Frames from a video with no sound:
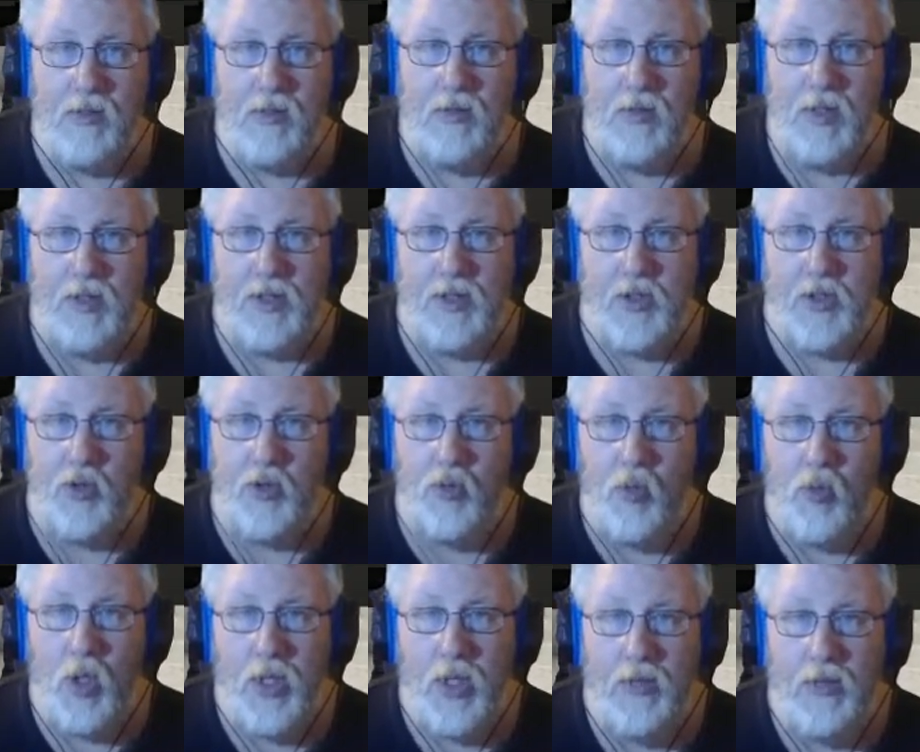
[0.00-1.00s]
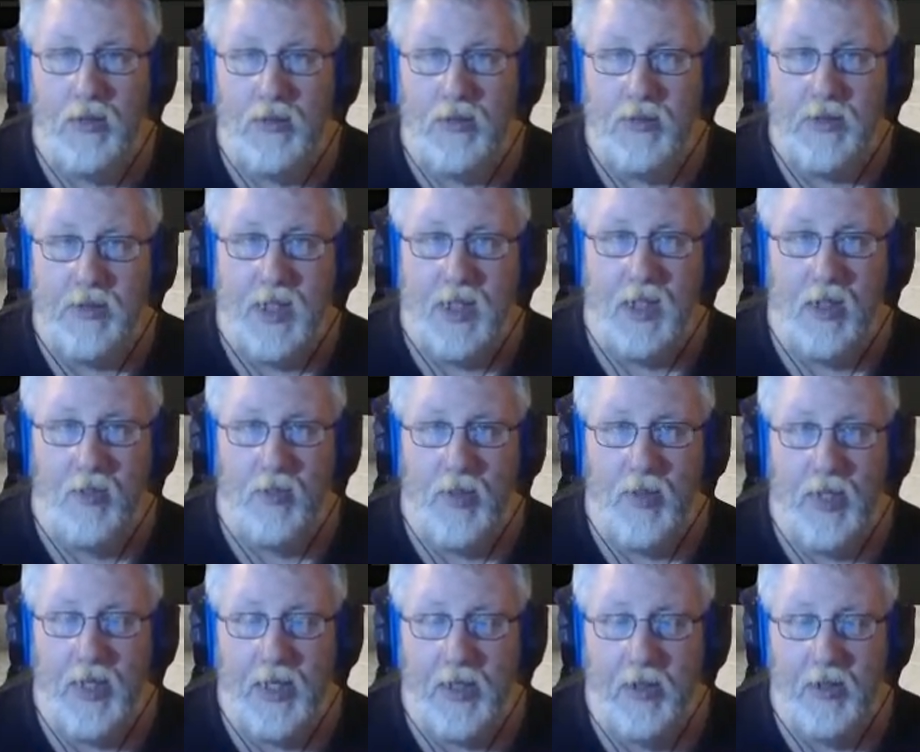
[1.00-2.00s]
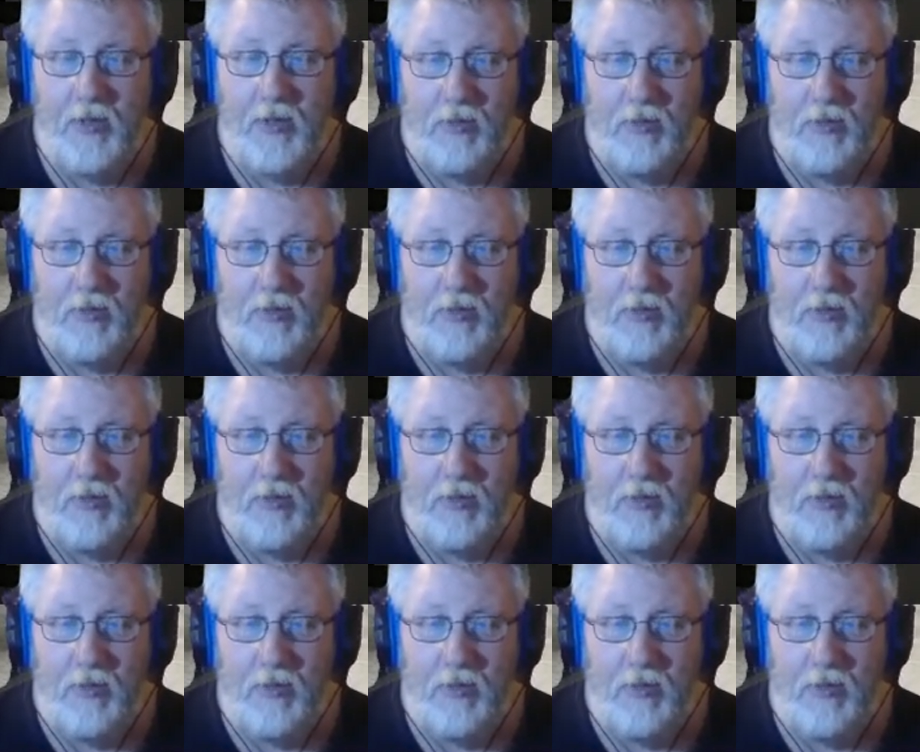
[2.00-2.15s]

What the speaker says: it's 2-1 to Albinario.